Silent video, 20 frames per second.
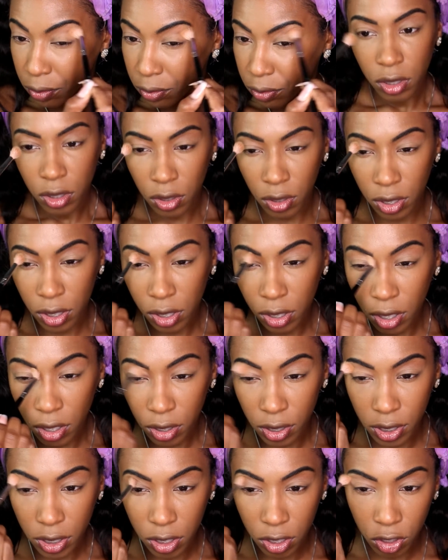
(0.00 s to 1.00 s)
So this
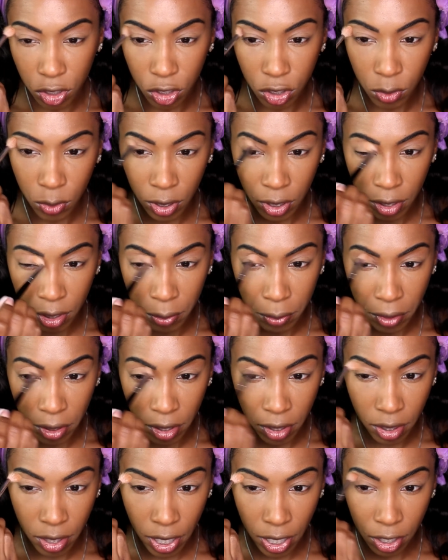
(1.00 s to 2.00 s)
color isn't showing up
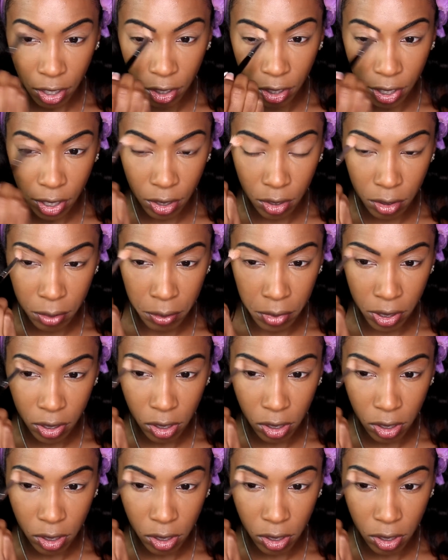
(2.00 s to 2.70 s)
that great on me,